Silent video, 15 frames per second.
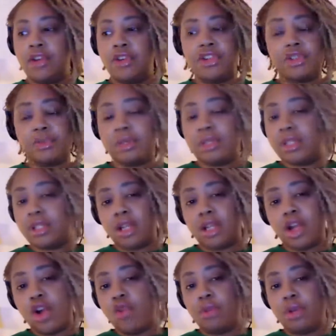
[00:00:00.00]
Christmas and
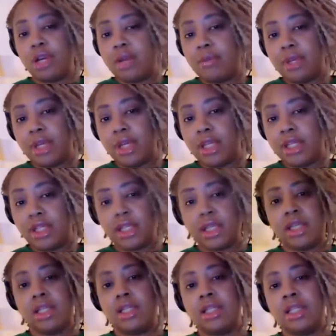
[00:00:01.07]
homecomings
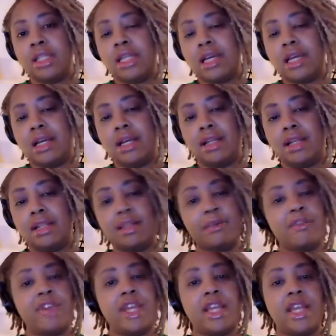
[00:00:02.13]
and uh,
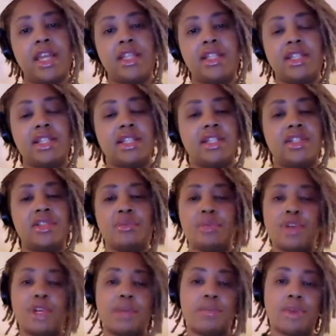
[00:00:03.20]
summer vacations and
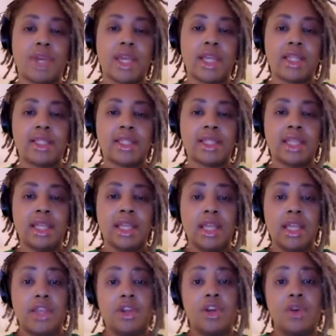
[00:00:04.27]
spring breaks.
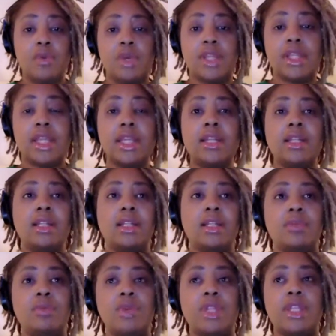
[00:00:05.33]
You know, within
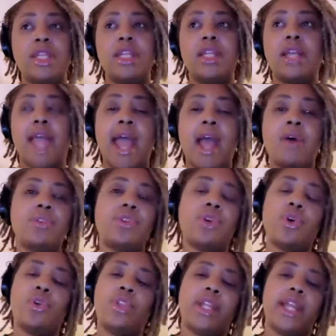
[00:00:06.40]
within a
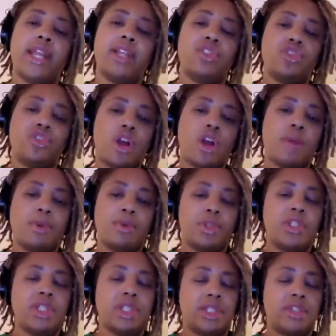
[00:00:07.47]
household that has trauma,
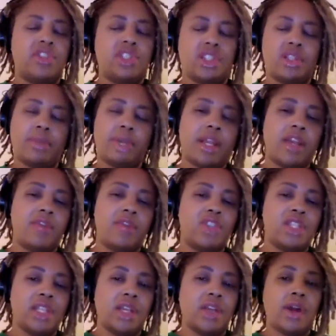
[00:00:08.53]
which is just about
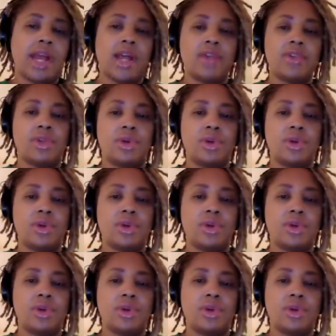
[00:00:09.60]
every single mm, household.